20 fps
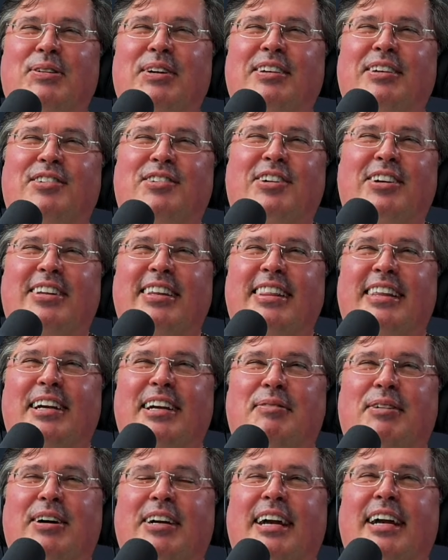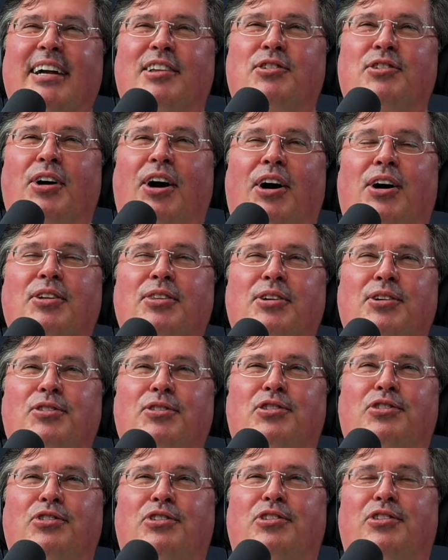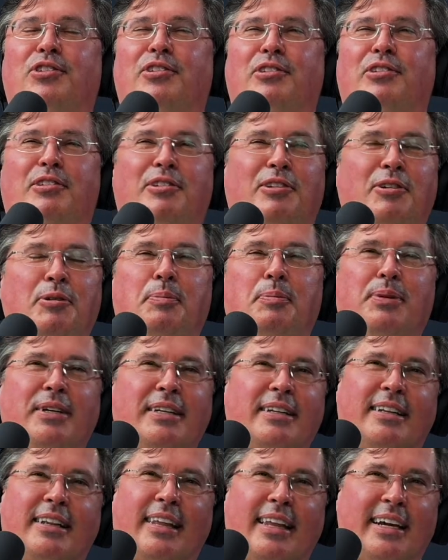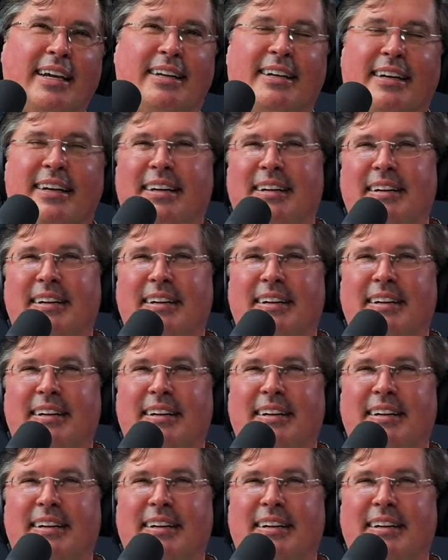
you start to think about cancer, all those stupid like